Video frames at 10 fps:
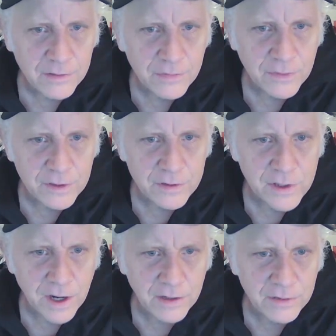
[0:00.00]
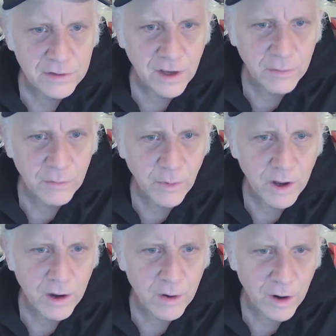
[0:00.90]
And as for the genocide,
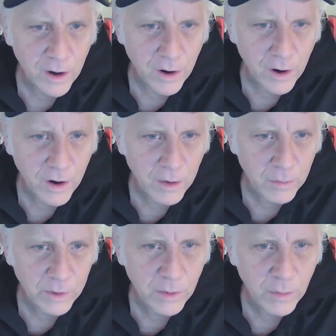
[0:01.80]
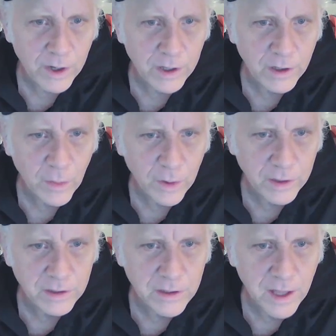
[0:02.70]
well, we don't want to
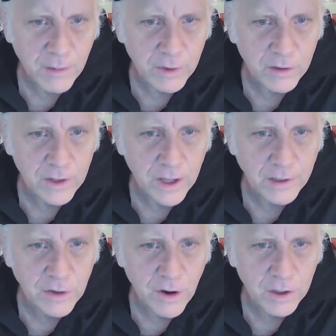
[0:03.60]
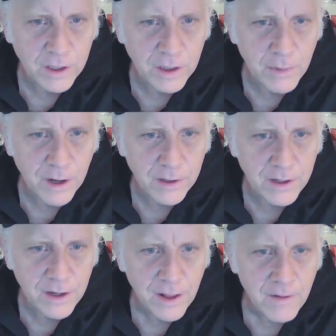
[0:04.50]
go into that. We don't like talking
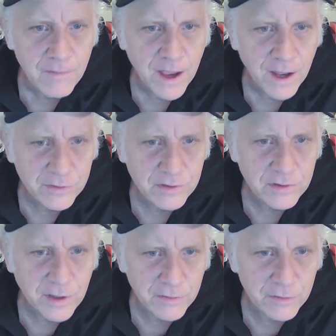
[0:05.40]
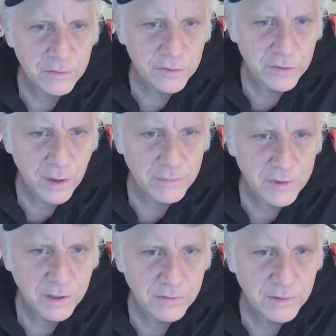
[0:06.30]
about it. That's a tender
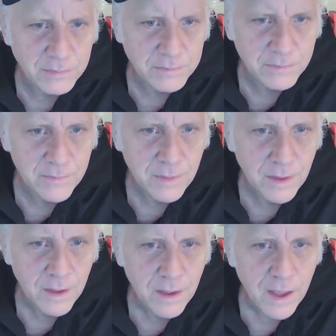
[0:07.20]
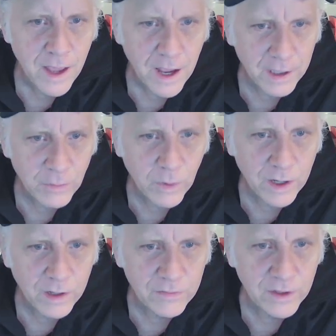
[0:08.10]
subject.
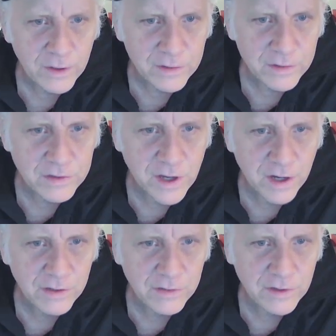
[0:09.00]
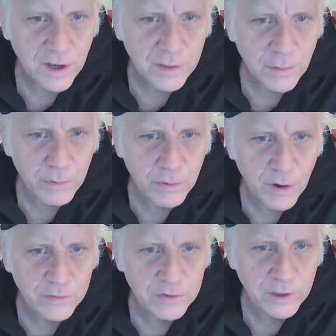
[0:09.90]
Anyway, if there is a genocide, the
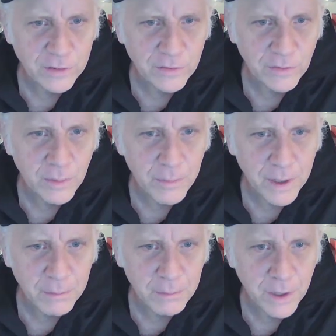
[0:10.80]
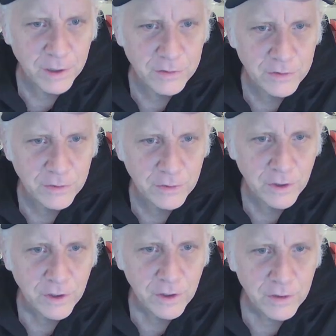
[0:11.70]
proceeds from the big
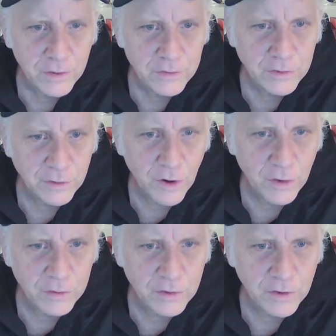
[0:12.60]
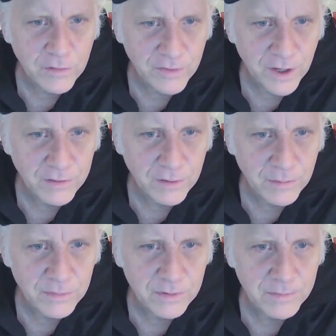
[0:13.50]
picture should go to the
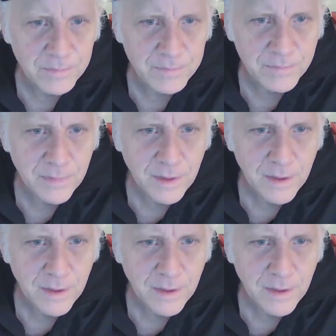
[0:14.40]
victims.